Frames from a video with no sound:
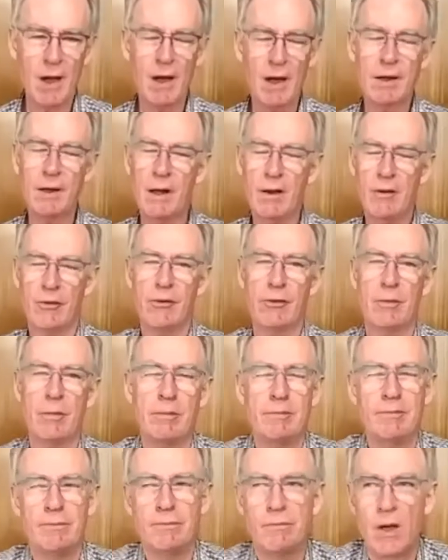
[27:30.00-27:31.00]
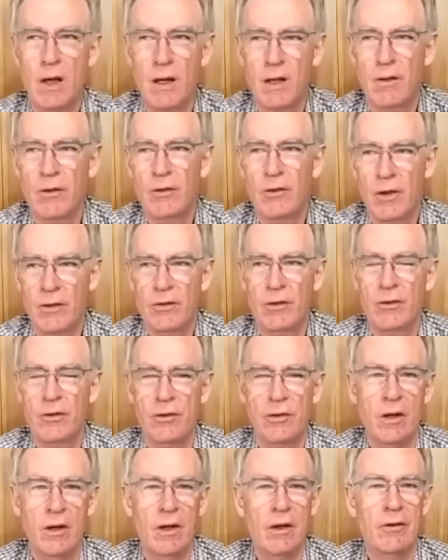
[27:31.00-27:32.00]
yes, it is just as
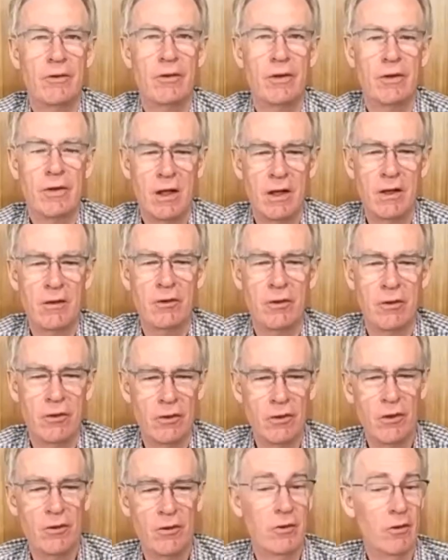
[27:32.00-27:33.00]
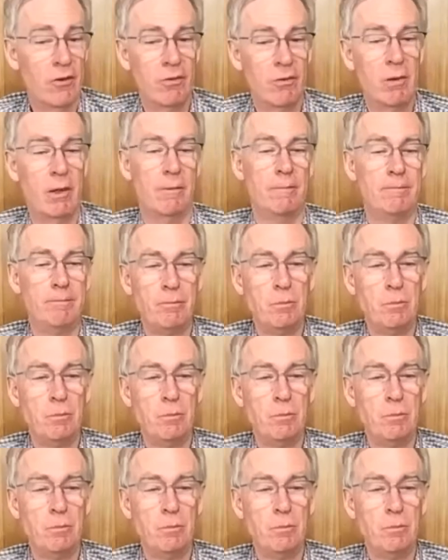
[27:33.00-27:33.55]
nice to taste as it is to smell.